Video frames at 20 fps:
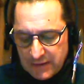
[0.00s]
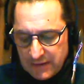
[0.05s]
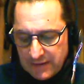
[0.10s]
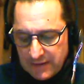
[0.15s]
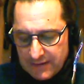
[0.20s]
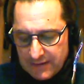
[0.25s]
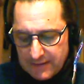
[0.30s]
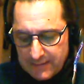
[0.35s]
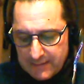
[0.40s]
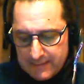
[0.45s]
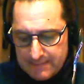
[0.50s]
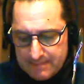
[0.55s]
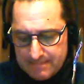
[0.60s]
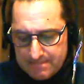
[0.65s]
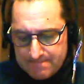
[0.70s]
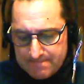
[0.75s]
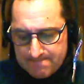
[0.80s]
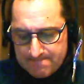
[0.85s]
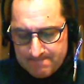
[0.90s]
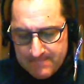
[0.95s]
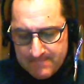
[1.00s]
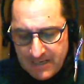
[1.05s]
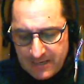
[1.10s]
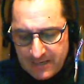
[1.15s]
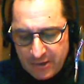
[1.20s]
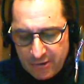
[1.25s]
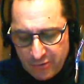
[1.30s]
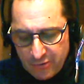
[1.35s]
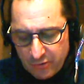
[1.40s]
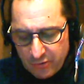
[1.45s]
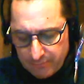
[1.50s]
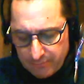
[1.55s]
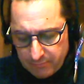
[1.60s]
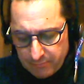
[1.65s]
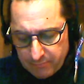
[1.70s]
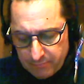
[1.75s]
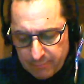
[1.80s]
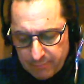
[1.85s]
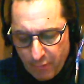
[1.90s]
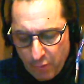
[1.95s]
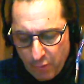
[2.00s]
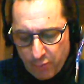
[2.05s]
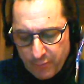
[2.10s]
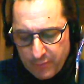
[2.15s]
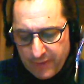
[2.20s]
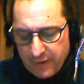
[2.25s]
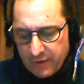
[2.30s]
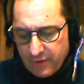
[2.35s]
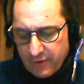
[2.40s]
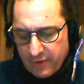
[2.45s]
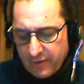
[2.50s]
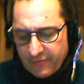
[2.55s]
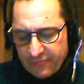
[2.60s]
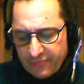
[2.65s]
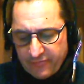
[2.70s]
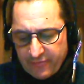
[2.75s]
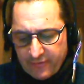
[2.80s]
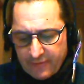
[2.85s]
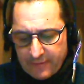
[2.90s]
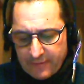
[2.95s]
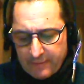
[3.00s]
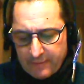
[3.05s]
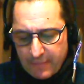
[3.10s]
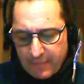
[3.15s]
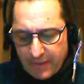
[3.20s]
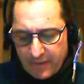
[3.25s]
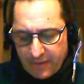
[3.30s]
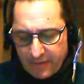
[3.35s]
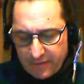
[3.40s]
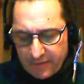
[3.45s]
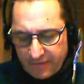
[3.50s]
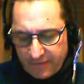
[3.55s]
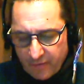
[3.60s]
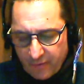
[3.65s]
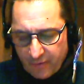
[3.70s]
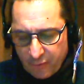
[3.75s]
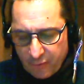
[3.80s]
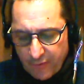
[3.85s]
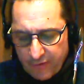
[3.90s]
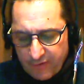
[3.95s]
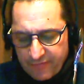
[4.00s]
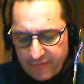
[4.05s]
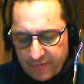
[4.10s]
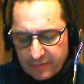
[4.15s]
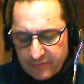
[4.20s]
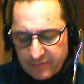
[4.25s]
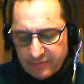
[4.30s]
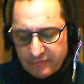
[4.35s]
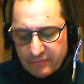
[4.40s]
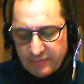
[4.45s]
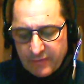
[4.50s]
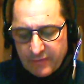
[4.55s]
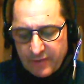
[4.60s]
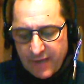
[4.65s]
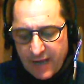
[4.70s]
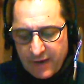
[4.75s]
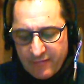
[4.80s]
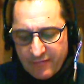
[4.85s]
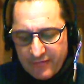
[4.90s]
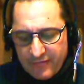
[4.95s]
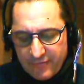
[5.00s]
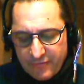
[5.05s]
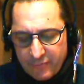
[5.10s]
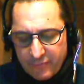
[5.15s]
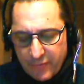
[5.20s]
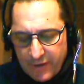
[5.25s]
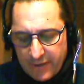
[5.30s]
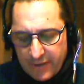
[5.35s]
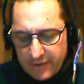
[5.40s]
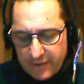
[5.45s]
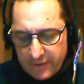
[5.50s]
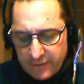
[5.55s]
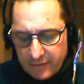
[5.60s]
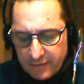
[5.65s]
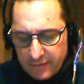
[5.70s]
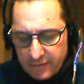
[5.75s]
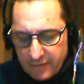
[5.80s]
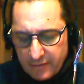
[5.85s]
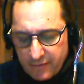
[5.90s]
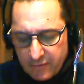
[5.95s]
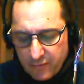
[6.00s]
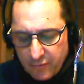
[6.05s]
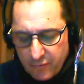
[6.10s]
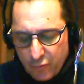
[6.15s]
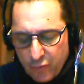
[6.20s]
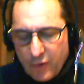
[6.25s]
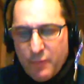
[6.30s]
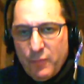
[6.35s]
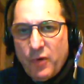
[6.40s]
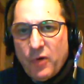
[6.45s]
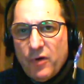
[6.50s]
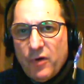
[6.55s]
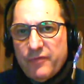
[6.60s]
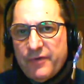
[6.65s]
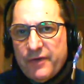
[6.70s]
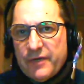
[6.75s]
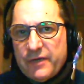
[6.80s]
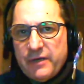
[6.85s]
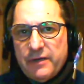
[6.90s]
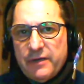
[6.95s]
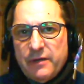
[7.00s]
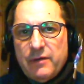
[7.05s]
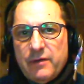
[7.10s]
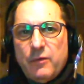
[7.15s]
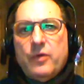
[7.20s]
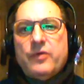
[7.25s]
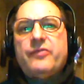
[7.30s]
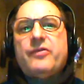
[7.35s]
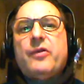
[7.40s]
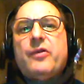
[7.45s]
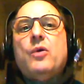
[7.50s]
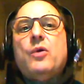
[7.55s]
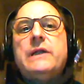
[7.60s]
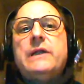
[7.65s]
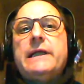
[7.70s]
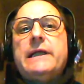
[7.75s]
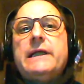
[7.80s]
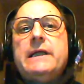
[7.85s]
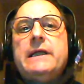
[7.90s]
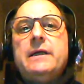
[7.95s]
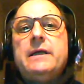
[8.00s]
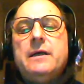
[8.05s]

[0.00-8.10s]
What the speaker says: Another poem here is by Sarah Rayfelt, After the Rain, Where Perfect Was Holy.